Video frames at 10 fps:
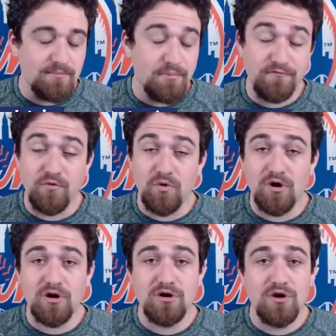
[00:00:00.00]

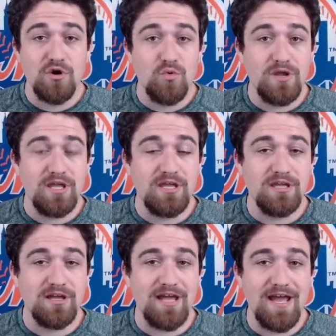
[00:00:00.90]
Before
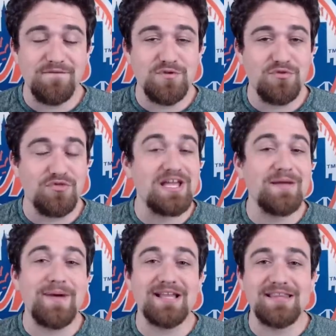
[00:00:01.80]
we have to think
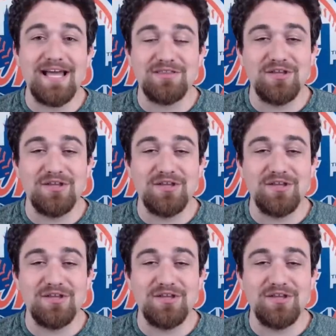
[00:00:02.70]
about that,